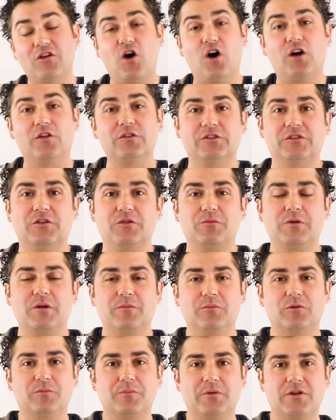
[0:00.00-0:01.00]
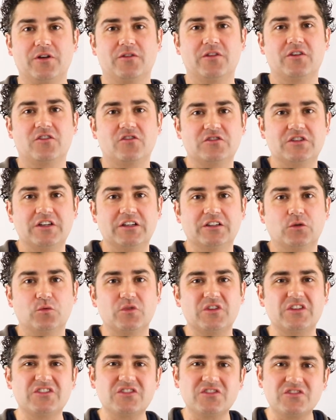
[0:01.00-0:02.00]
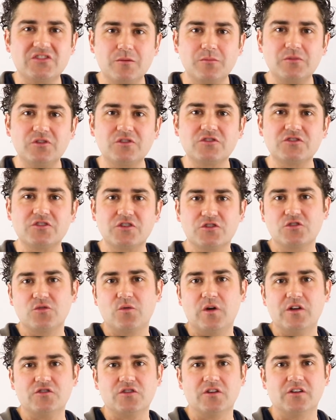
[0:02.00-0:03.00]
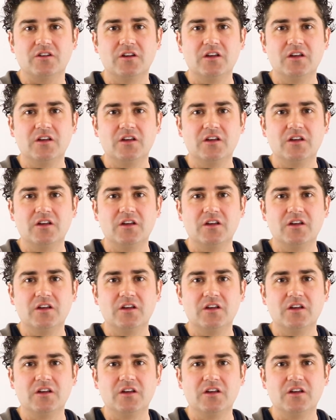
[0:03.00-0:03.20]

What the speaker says: all these other people appear that are dealing with a similar situation,